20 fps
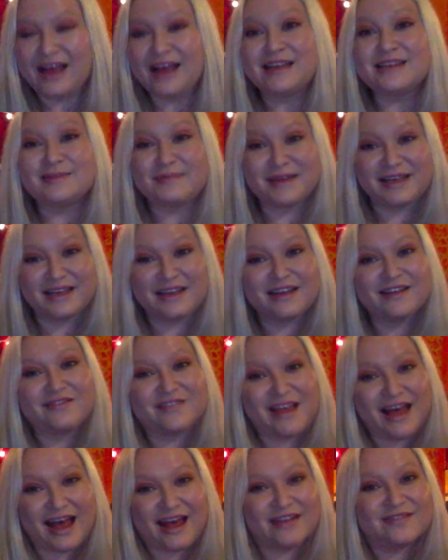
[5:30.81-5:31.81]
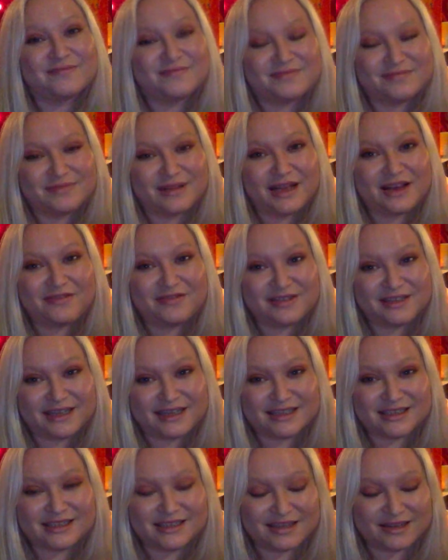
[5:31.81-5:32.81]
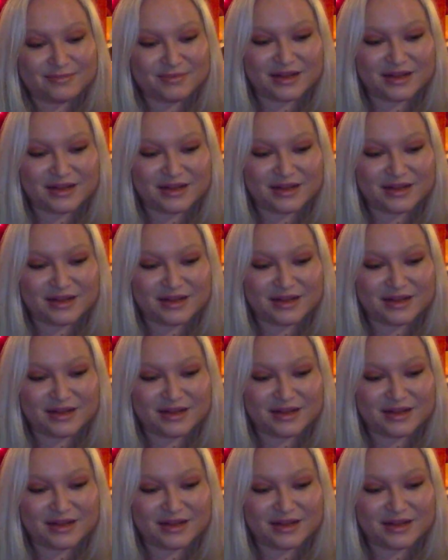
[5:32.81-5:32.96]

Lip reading: Speaking of that, playfulness.